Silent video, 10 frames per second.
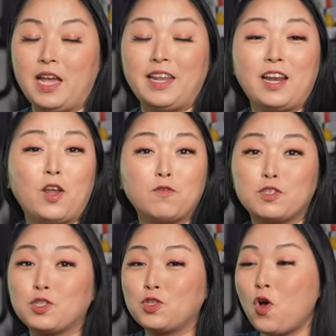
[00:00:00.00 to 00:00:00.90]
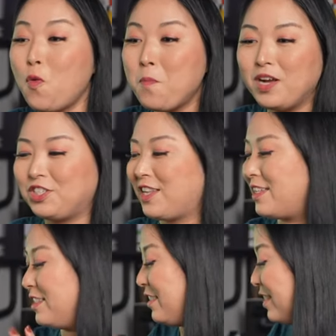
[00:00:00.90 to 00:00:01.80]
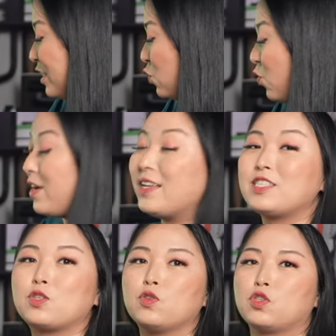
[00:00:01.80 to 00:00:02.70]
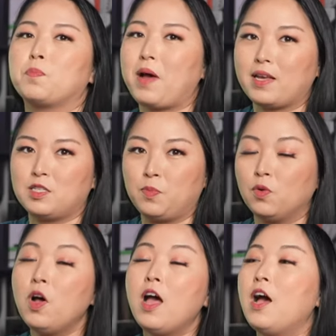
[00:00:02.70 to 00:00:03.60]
And I love so much that this one is customizable.